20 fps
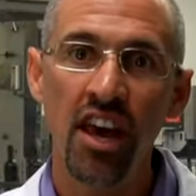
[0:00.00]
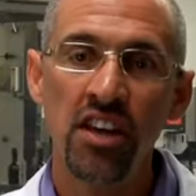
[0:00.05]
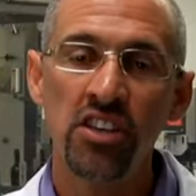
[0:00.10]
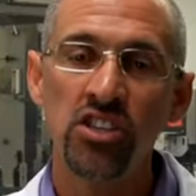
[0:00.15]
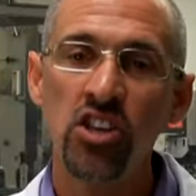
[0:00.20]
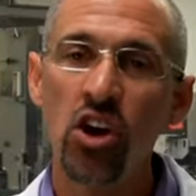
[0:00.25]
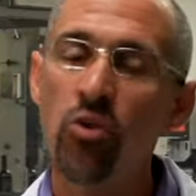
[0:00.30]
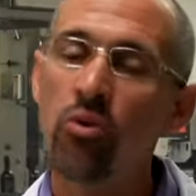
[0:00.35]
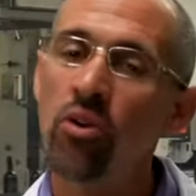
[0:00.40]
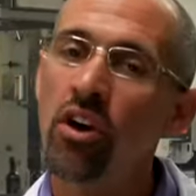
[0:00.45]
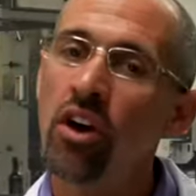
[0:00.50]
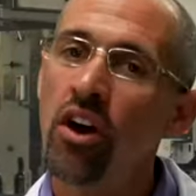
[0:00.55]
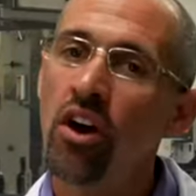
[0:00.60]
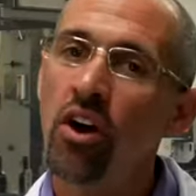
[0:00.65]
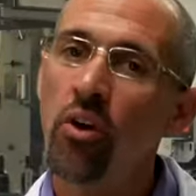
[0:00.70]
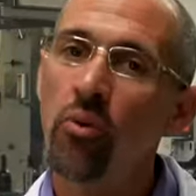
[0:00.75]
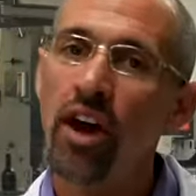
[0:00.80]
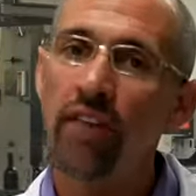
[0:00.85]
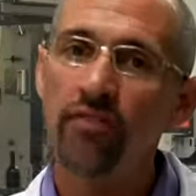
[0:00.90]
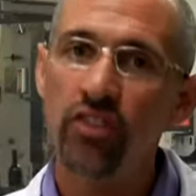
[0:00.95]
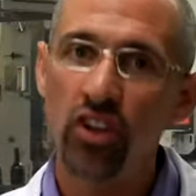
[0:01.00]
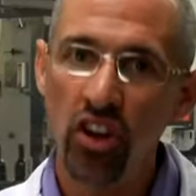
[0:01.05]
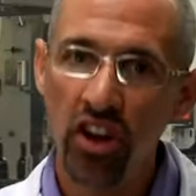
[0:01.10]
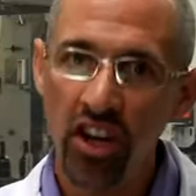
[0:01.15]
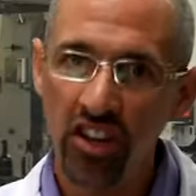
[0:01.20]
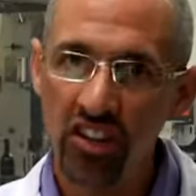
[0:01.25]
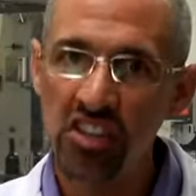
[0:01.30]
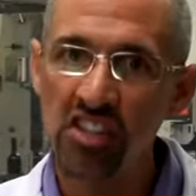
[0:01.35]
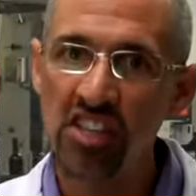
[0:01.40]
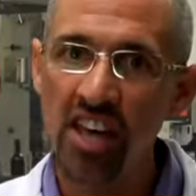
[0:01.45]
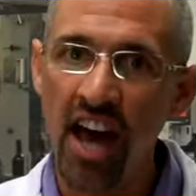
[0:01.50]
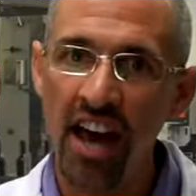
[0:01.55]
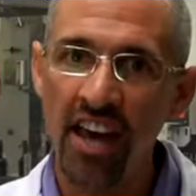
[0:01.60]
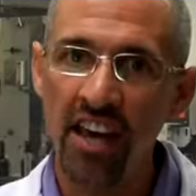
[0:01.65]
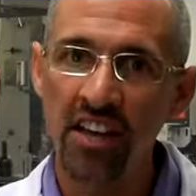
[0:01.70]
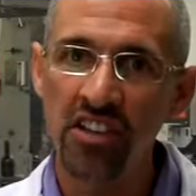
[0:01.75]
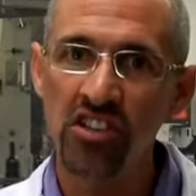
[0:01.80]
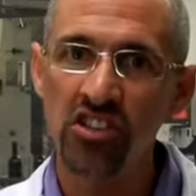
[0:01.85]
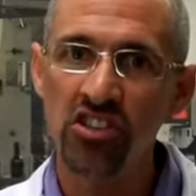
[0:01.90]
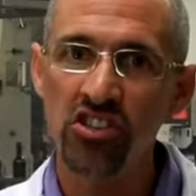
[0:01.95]
So we have to look at the
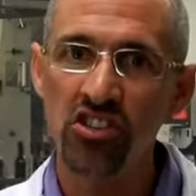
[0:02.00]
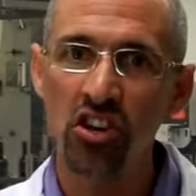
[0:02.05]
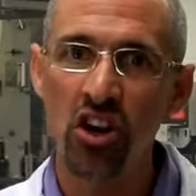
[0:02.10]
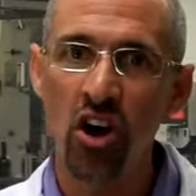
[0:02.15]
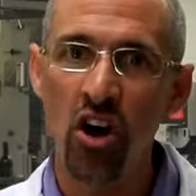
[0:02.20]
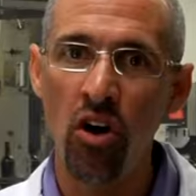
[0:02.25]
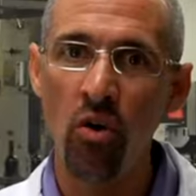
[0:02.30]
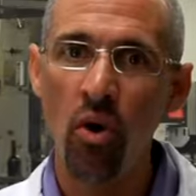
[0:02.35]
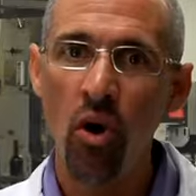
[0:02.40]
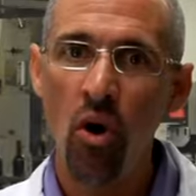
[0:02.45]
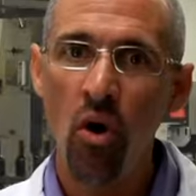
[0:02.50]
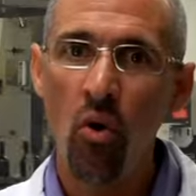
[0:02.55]
science to know